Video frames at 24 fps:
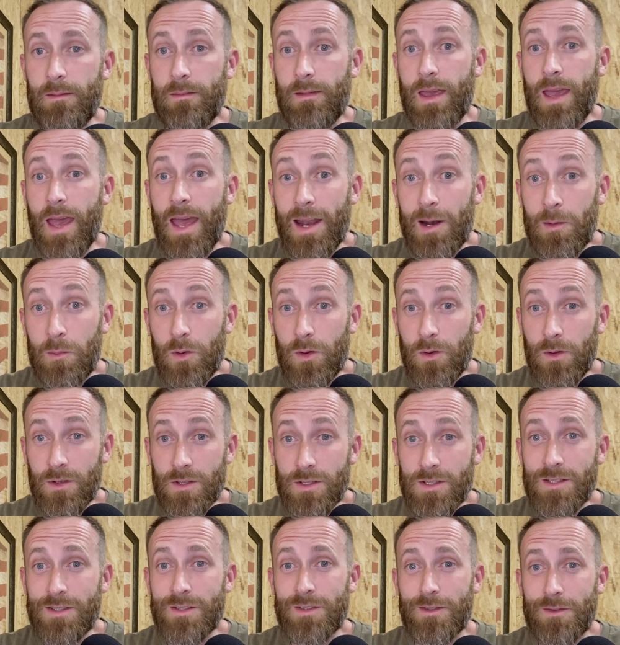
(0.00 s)

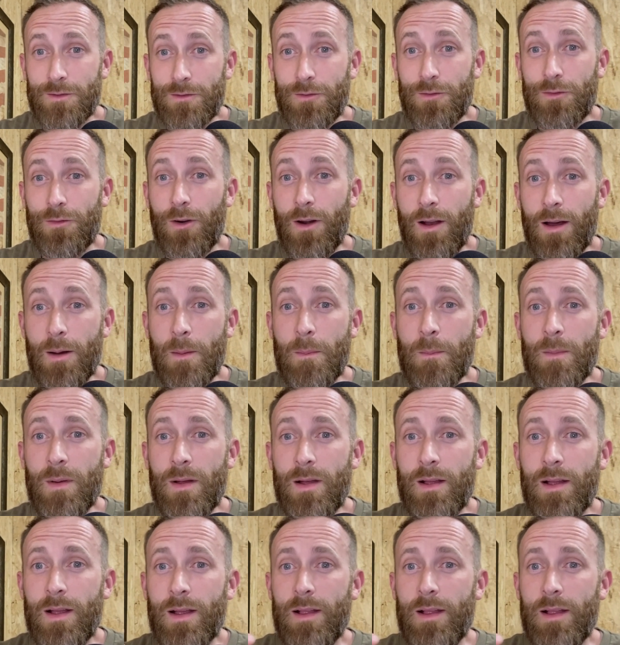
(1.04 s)
cannibals from